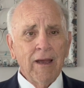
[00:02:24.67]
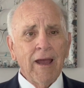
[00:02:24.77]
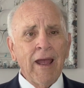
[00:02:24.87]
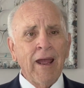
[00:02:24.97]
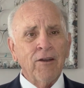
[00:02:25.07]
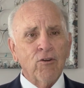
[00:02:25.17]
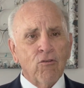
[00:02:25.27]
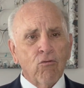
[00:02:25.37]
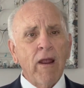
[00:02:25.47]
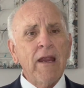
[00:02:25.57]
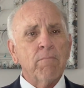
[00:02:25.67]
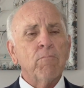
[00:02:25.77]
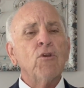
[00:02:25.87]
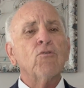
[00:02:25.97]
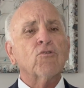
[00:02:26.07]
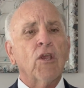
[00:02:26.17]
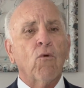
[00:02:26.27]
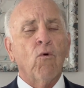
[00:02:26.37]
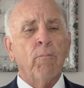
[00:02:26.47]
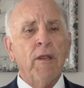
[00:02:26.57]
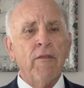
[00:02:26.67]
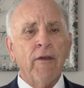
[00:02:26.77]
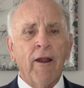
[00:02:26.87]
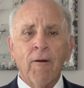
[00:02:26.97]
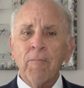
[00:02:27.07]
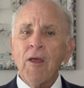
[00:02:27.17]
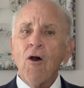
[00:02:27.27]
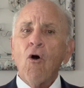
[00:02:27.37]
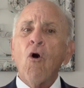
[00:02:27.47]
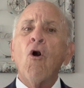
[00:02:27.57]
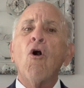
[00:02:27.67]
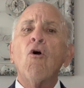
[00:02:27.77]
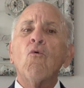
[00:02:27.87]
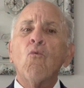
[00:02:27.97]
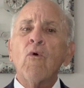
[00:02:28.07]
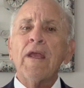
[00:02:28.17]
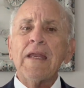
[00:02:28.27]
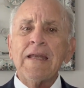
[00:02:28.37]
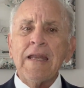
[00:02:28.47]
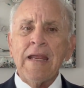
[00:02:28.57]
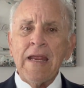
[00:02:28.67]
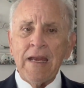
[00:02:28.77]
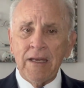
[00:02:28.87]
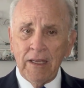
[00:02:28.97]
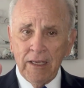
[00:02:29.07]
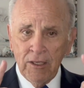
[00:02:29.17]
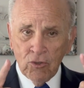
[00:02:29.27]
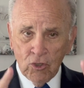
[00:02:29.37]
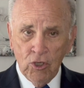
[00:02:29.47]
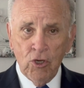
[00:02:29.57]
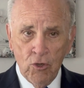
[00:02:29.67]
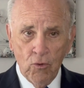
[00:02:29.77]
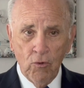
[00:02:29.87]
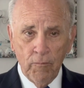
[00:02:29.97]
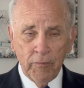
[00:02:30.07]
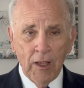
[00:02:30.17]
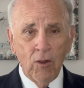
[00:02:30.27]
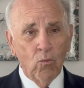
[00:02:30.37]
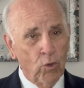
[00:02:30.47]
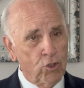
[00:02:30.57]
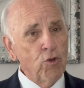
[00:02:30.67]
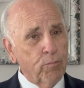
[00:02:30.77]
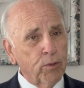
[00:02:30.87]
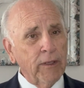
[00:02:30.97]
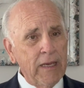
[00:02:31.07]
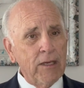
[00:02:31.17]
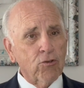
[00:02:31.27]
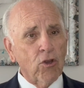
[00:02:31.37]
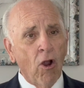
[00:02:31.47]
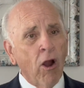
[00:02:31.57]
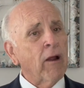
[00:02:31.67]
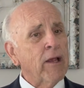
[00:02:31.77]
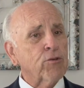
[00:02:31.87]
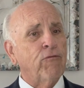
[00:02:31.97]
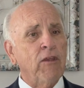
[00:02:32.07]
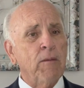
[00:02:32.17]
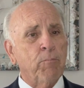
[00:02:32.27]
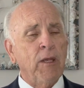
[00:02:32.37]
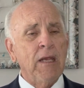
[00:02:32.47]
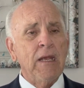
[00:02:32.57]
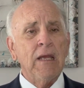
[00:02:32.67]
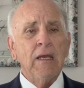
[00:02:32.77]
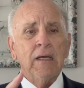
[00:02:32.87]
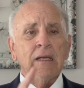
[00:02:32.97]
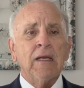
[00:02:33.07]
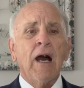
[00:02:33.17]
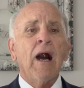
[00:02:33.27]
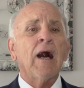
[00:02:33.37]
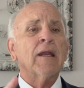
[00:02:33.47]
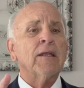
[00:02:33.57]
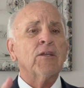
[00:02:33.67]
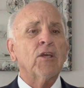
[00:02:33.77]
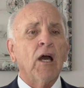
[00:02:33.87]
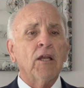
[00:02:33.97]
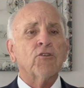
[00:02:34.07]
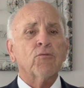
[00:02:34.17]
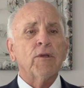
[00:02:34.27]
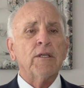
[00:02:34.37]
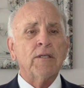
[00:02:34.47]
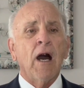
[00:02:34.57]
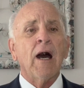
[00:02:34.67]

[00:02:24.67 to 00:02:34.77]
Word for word: and great music will be there. All we need is you. Would you please RSVP godandcountry.me